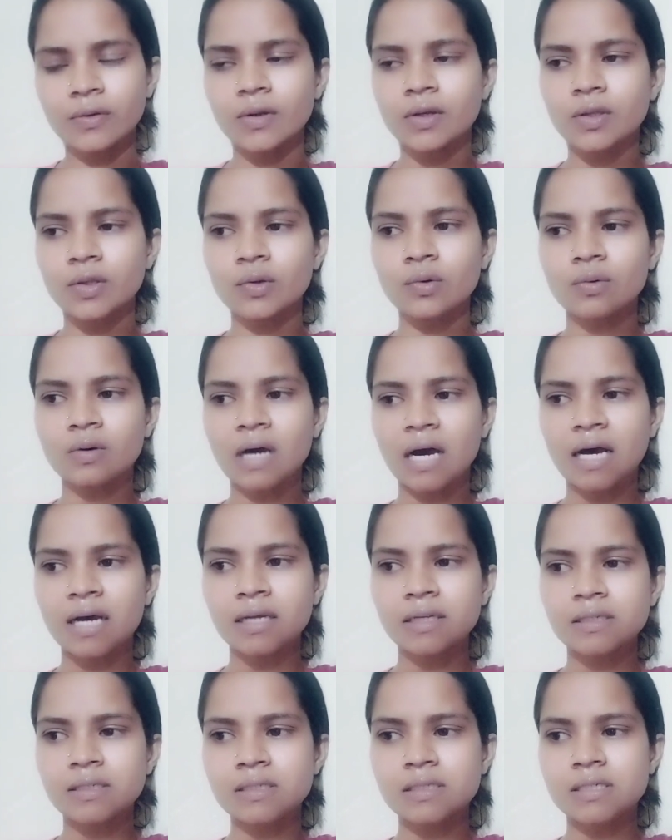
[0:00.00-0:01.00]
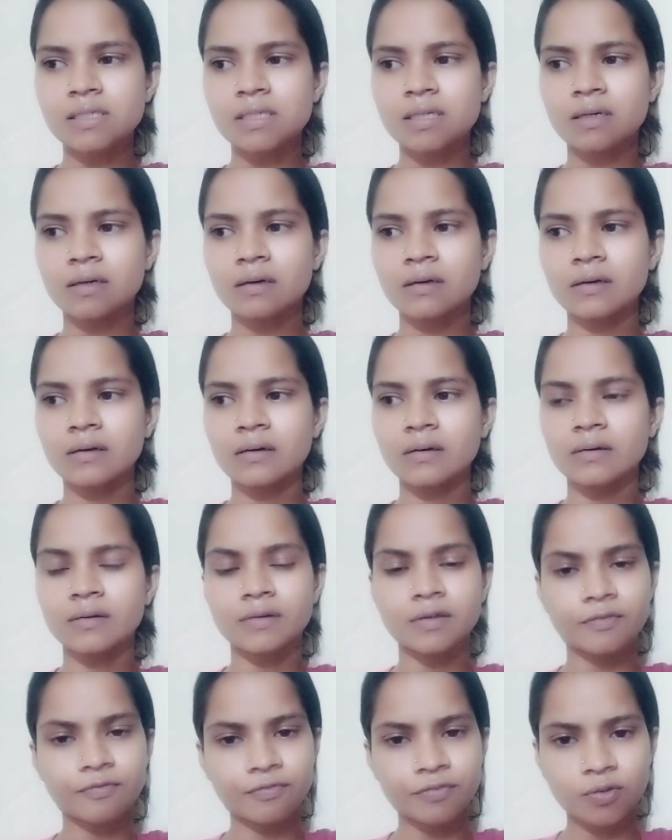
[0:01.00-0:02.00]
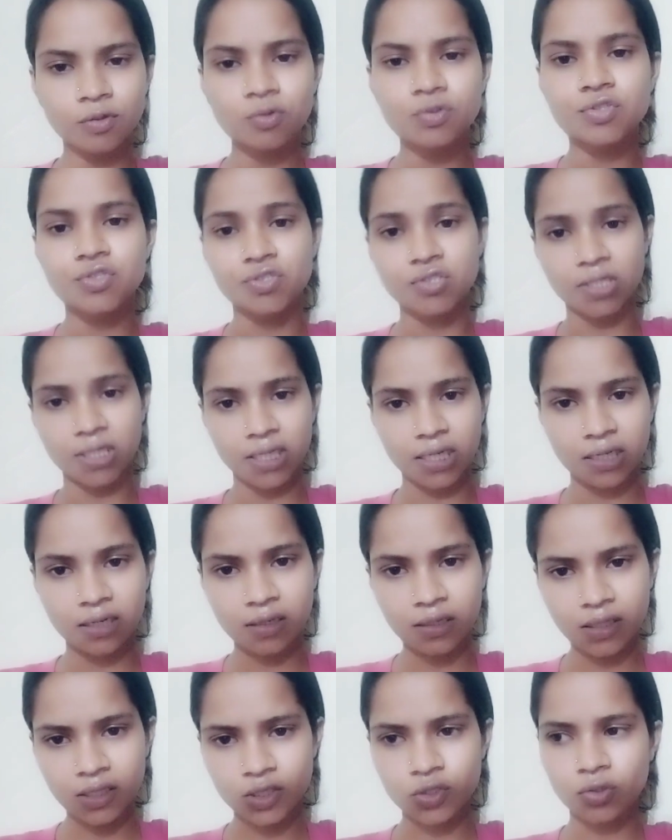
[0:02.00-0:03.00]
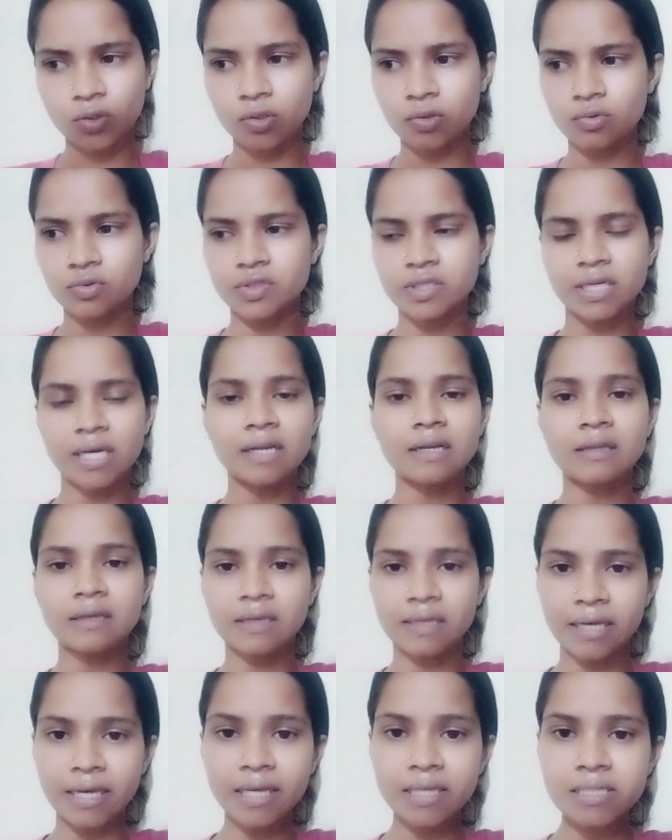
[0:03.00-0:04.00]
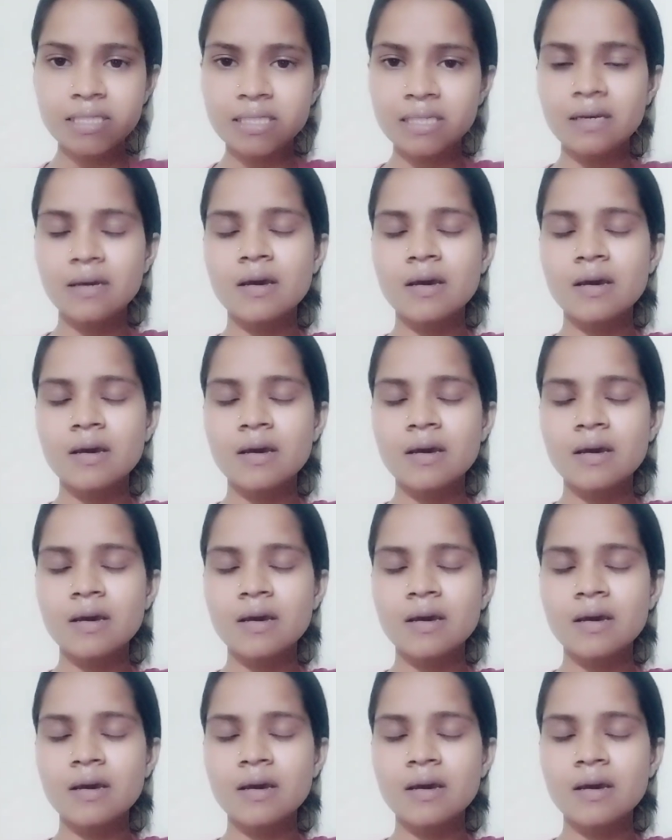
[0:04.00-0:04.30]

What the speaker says: you can't refuse directly, so you said yes,